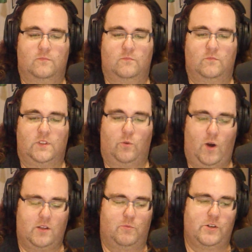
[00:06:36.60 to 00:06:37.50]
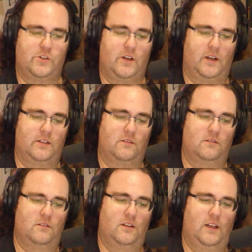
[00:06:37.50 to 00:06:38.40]
wire the bridge at night,
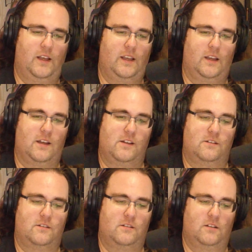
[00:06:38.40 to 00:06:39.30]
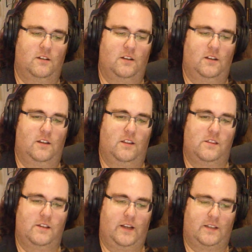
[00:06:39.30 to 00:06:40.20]
and
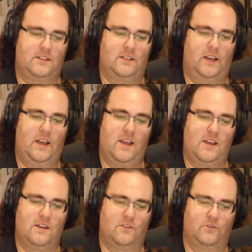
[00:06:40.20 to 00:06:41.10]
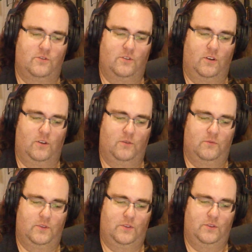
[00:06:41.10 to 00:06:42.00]
the next day,
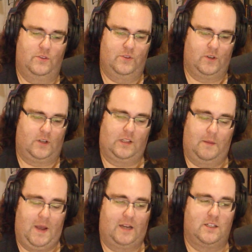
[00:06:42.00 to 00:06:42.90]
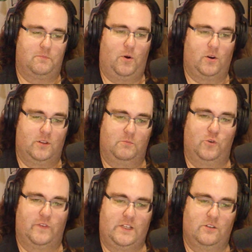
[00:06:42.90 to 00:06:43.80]
the climactic part of the
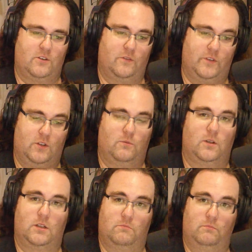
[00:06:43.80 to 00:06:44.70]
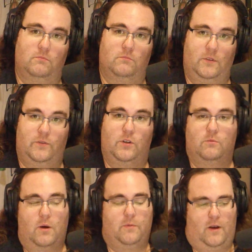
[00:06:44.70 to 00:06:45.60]
movie. So
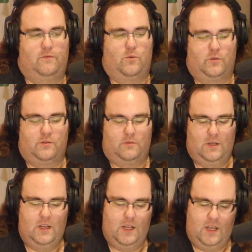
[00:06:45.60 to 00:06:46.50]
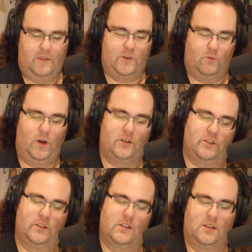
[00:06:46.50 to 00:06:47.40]
of course, if you're
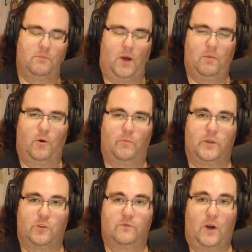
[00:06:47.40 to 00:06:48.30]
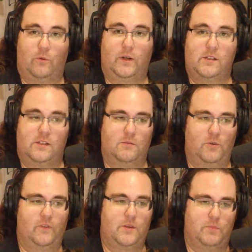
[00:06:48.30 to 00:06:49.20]
watching this, I'm hoping you've already seen the
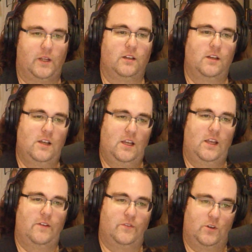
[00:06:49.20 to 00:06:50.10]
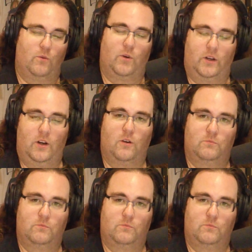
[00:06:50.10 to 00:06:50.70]
movie. But if you don't want to know,